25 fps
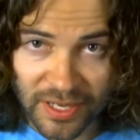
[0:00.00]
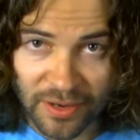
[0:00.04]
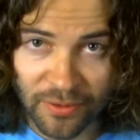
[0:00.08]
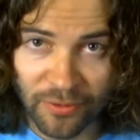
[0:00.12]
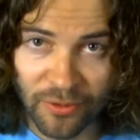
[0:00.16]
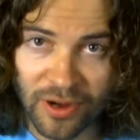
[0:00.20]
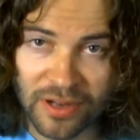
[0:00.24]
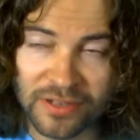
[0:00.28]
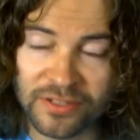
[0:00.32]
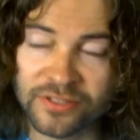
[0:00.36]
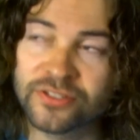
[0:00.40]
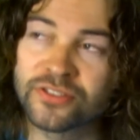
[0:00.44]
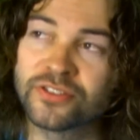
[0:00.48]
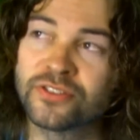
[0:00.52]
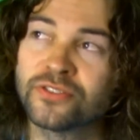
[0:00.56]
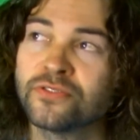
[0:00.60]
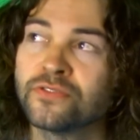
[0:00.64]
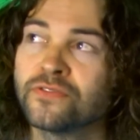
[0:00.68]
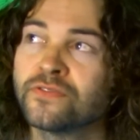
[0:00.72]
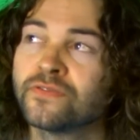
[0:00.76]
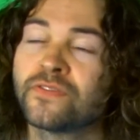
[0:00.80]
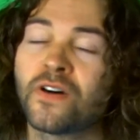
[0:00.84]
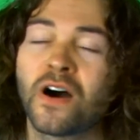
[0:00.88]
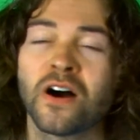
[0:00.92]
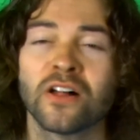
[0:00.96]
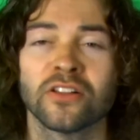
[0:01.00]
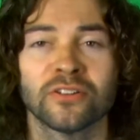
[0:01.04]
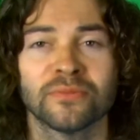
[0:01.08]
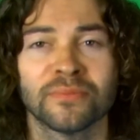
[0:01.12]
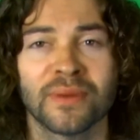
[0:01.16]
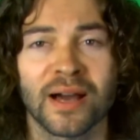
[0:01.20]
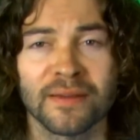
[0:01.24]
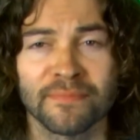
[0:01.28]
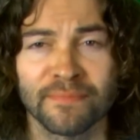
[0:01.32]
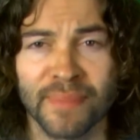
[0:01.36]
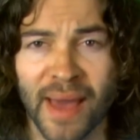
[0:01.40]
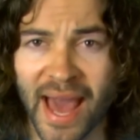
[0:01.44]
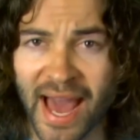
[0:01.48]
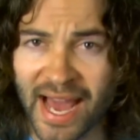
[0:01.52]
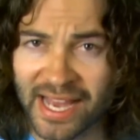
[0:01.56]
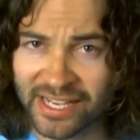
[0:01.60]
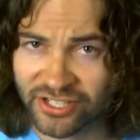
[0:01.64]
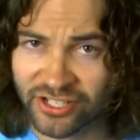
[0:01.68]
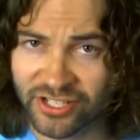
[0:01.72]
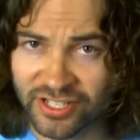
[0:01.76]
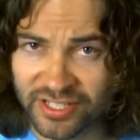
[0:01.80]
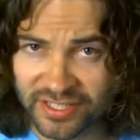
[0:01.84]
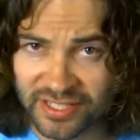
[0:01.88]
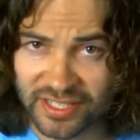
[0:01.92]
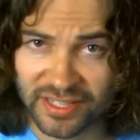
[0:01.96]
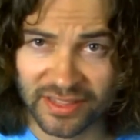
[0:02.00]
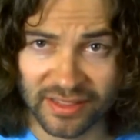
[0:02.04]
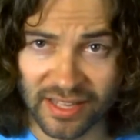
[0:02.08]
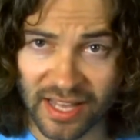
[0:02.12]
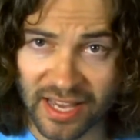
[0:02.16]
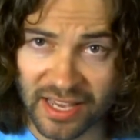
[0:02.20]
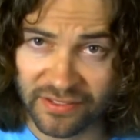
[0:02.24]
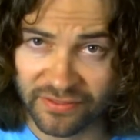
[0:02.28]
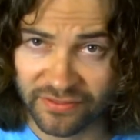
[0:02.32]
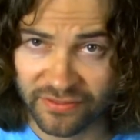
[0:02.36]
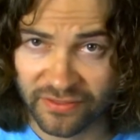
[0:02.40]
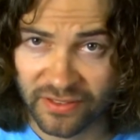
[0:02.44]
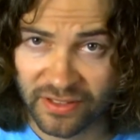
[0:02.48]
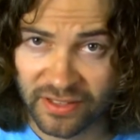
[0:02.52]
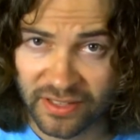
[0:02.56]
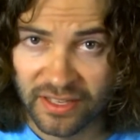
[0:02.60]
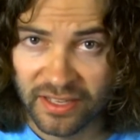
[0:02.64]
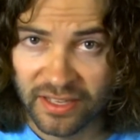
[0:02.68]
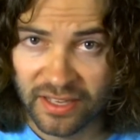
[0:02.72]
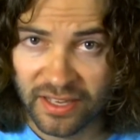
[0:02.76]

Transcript: I want to follow my passions in life.